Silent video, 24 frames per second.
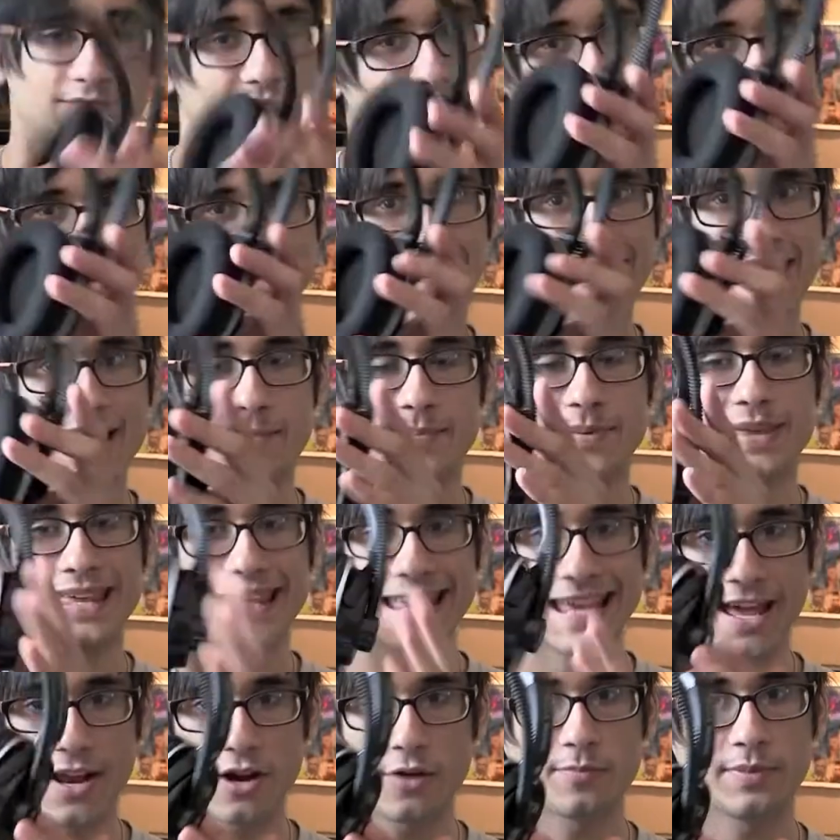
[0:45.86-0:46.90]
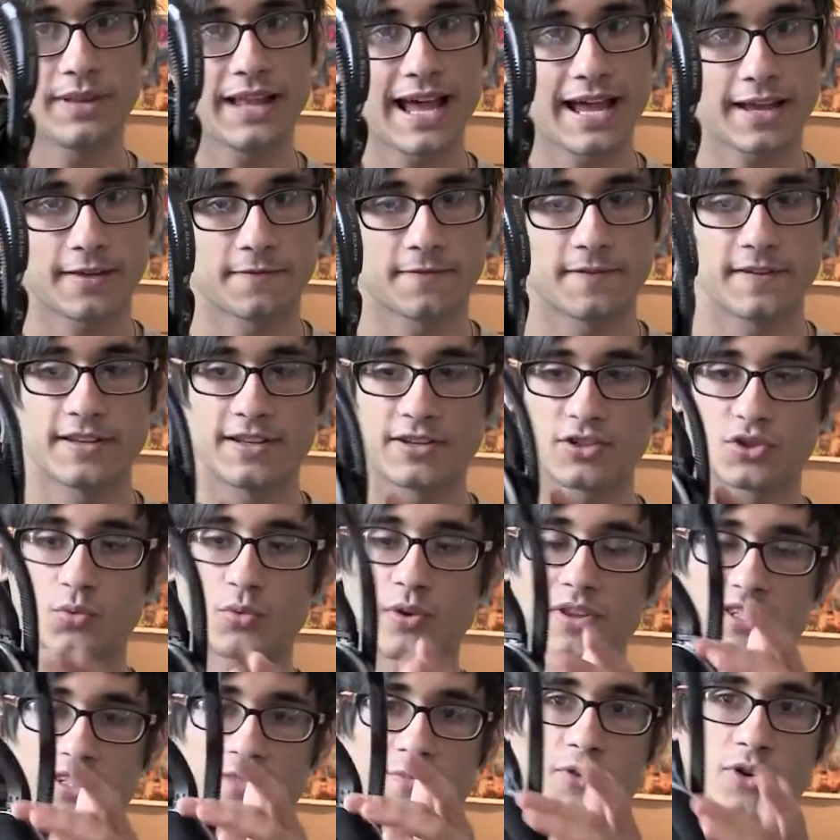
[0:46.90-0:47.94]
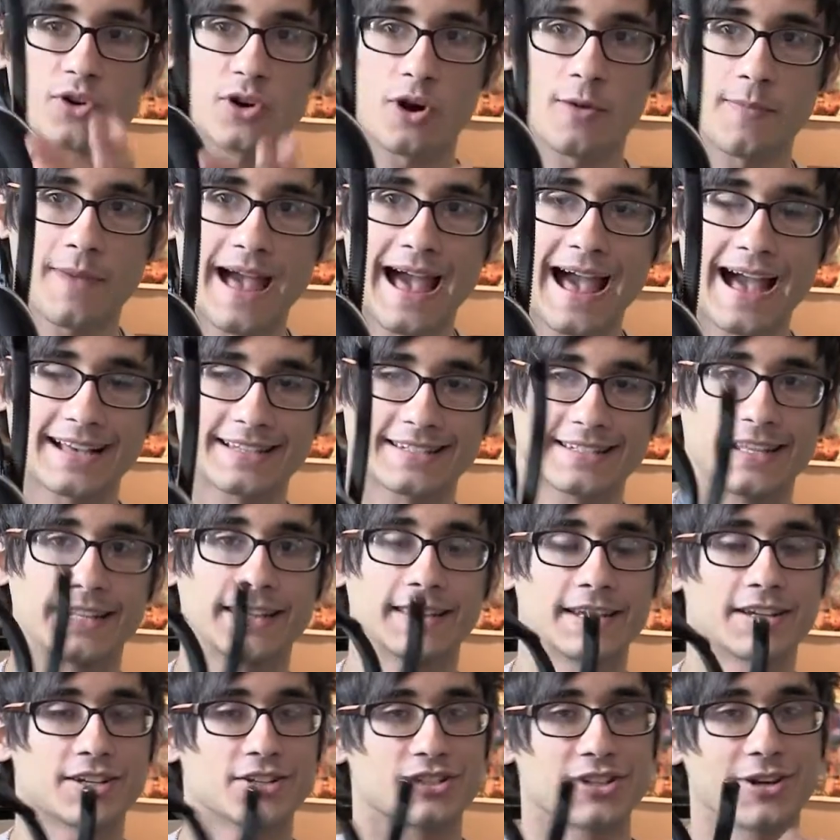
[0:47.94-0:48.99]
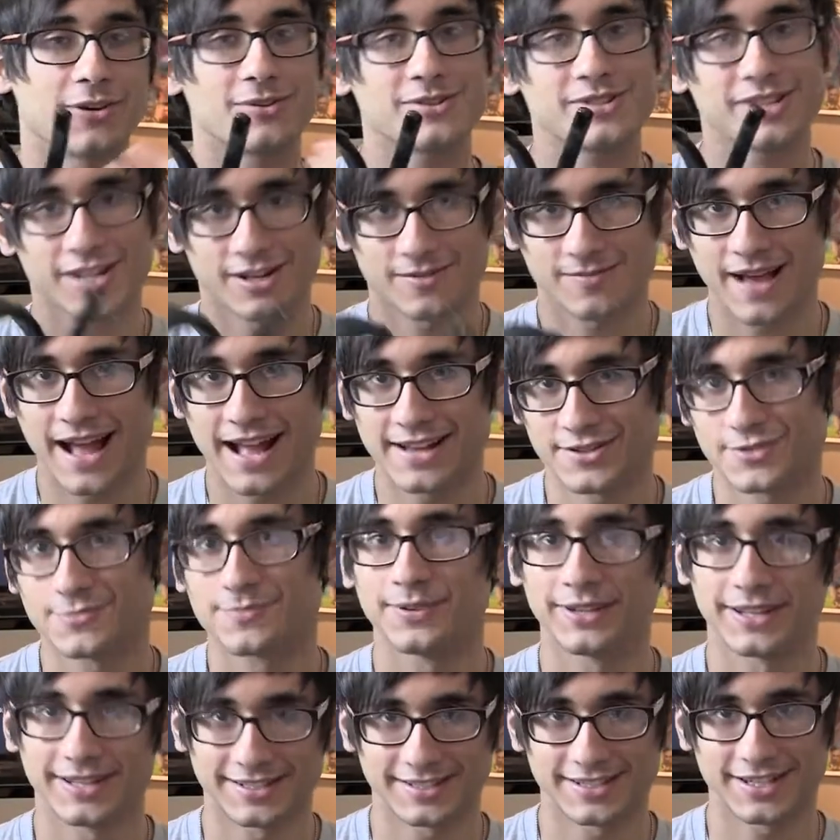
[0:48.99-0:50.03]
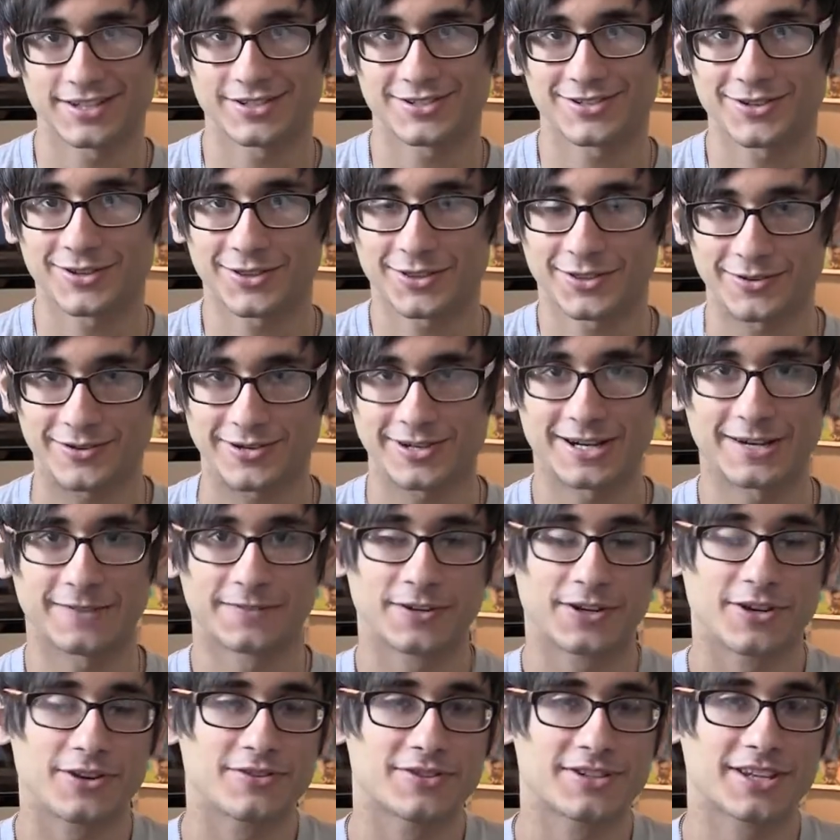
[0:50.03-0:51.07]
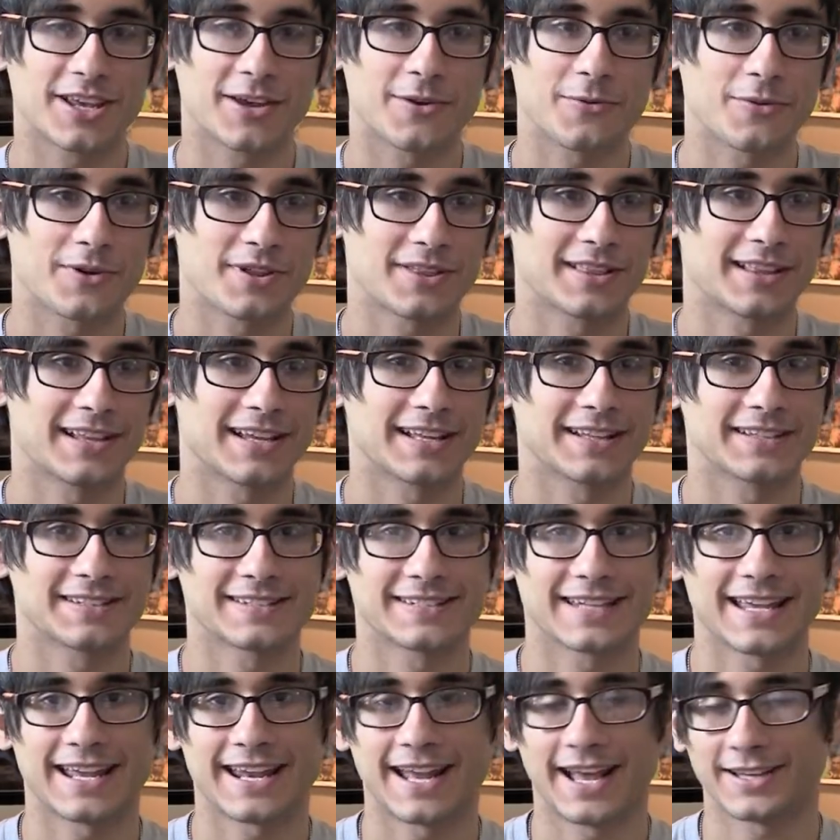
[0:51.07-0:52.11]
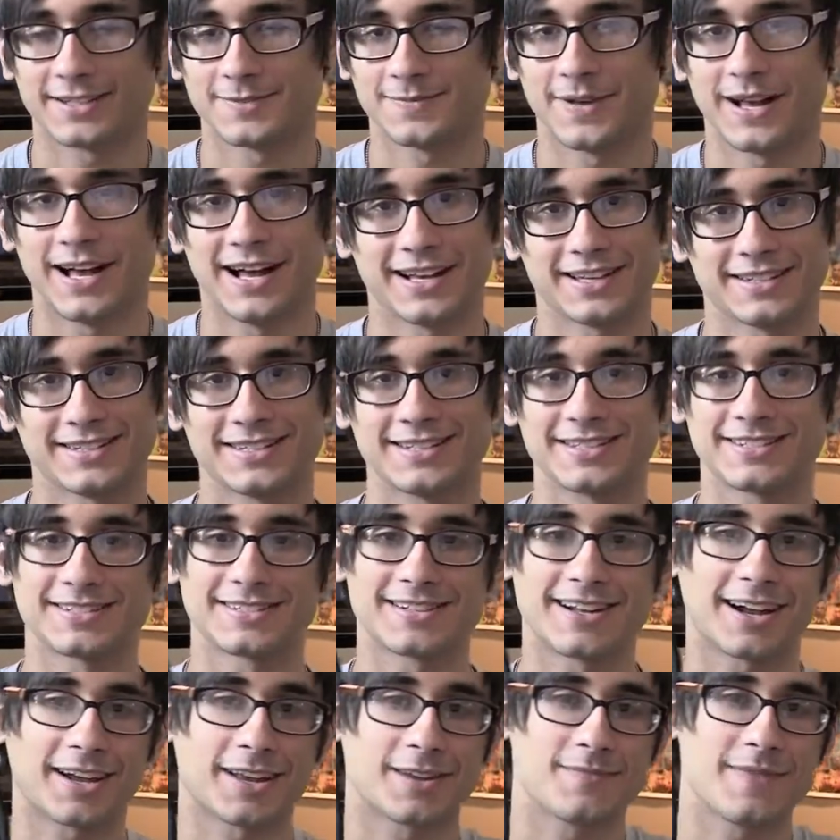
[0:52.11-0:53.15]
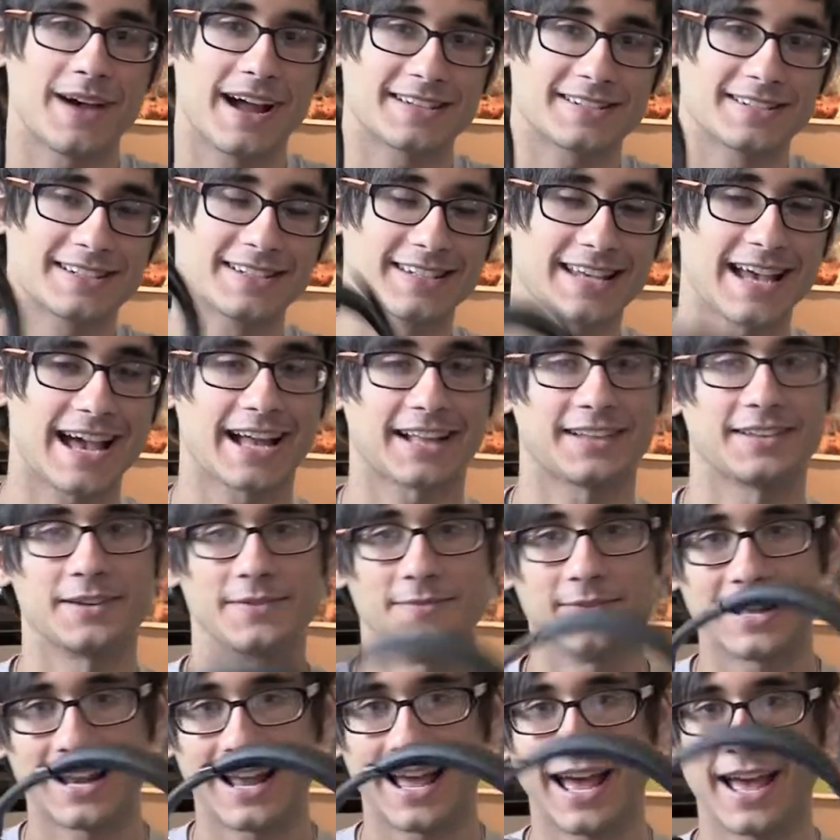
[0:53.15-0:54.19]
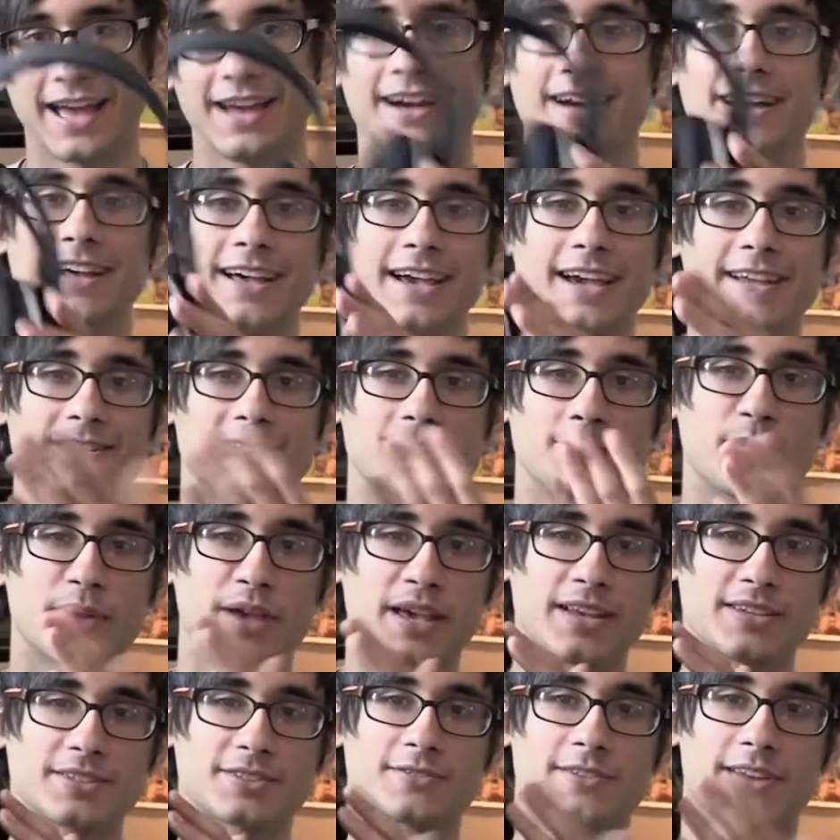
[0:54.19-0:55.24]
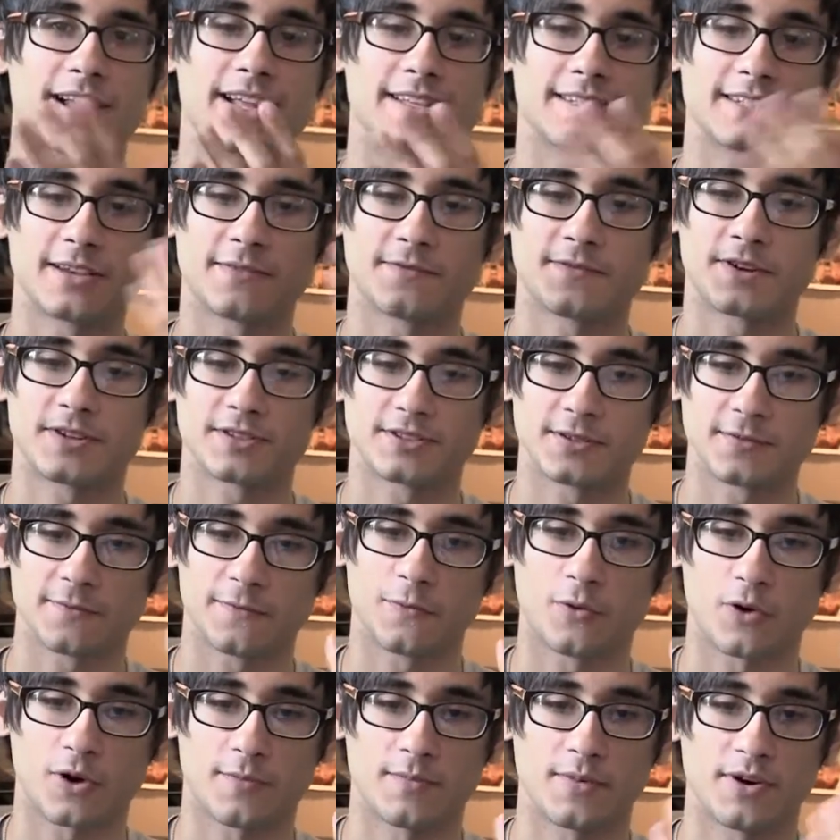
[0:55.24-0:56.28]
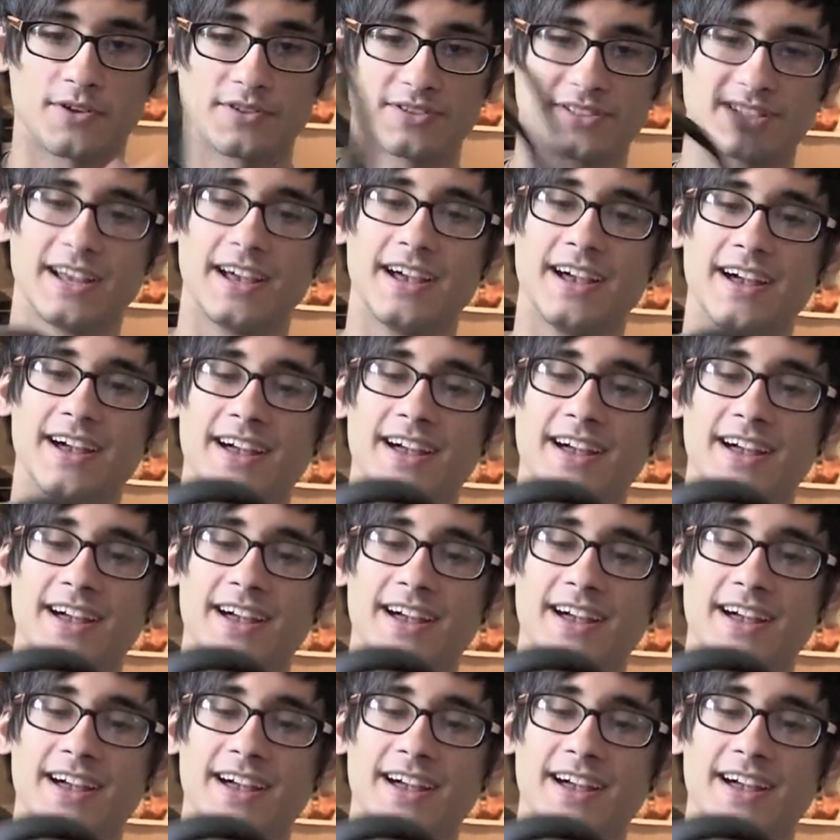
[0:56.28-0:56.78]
It's got a piano black finish with some chrome accenting, so it's going to match your PlayStation 3. If you're using it with, like, say, an Xbox, it's not going to match exactly, but hey, it's a PS3 headset first and foremost.